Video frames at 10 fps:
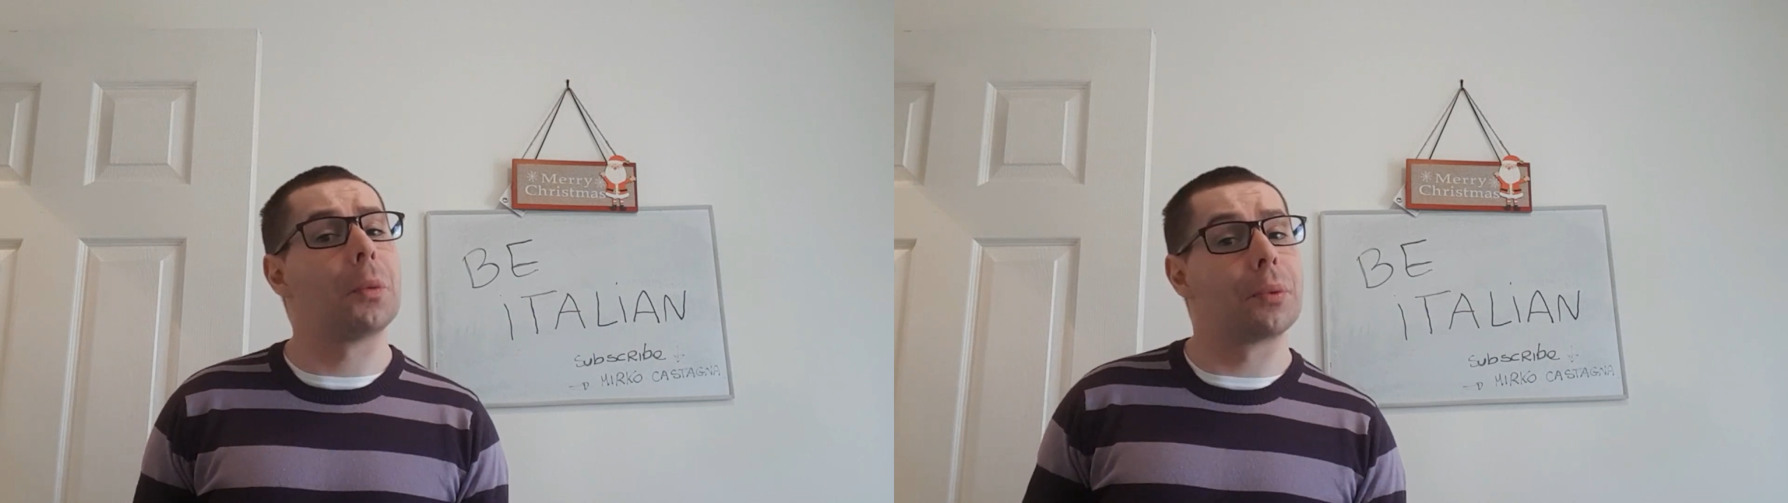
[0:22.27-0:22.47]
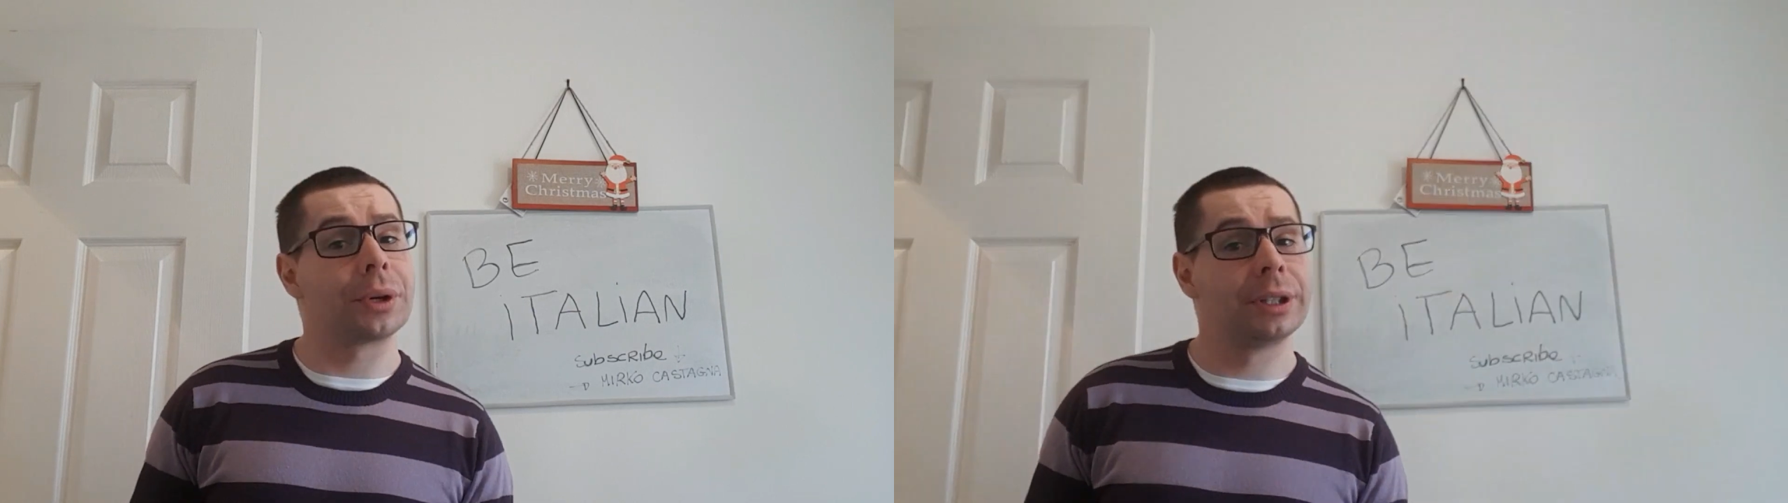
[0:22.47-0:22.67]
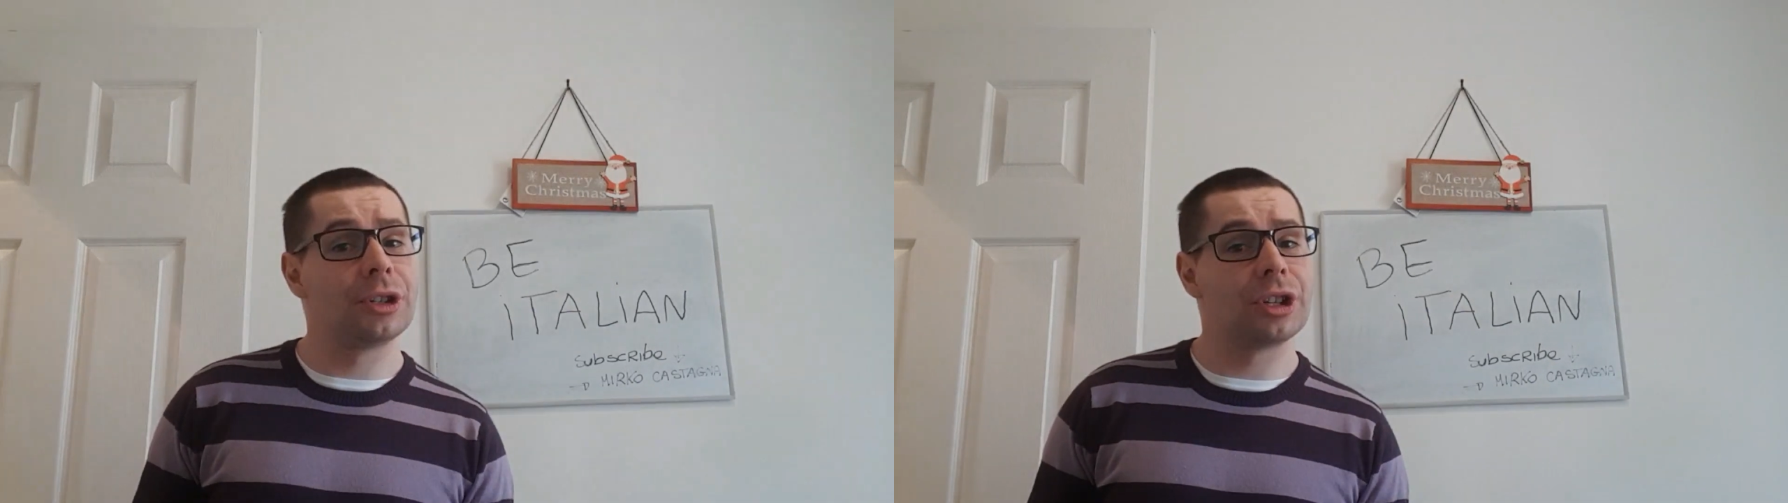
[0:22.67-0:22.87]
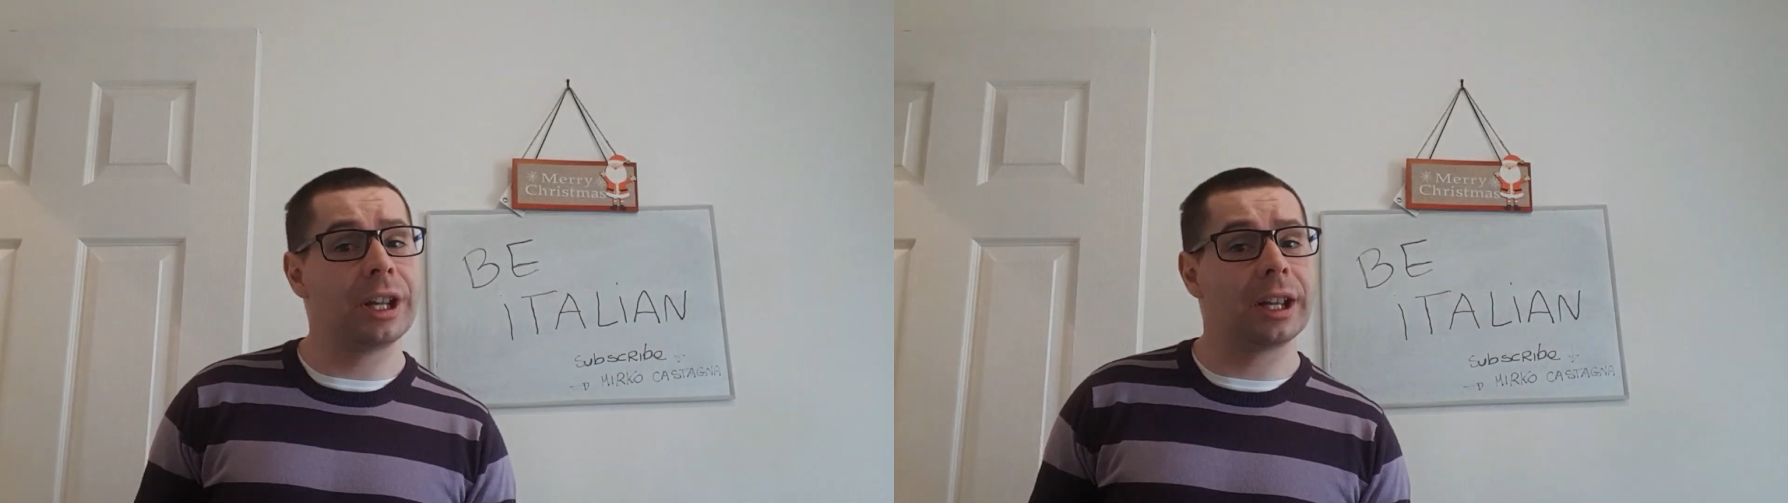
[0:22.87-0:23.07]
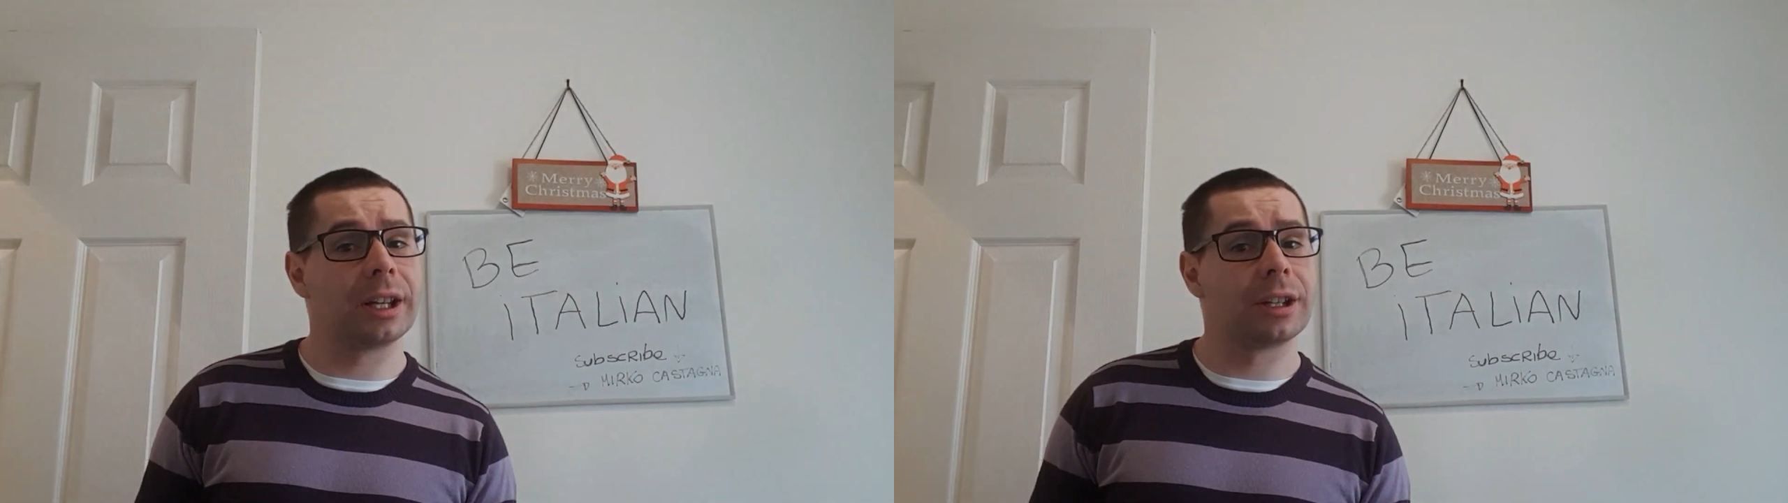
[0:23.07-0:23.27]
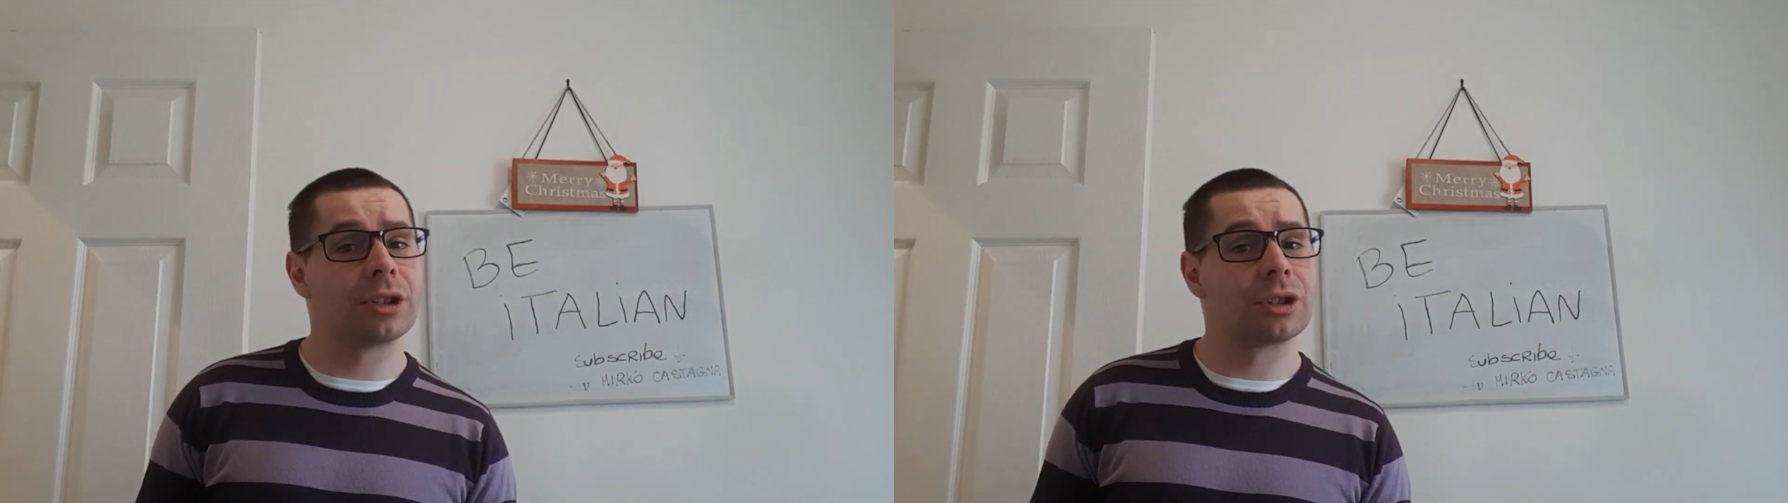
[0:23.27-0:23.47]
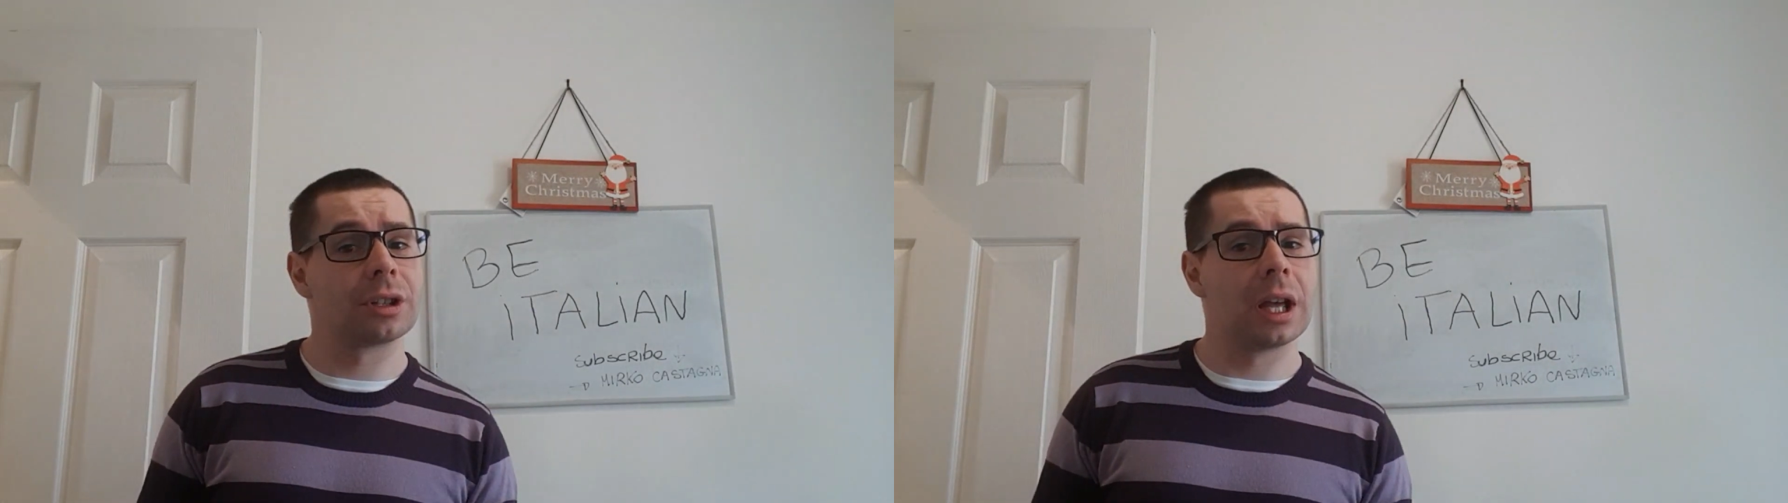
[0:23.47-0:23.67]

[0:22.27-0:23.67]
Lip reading: British English?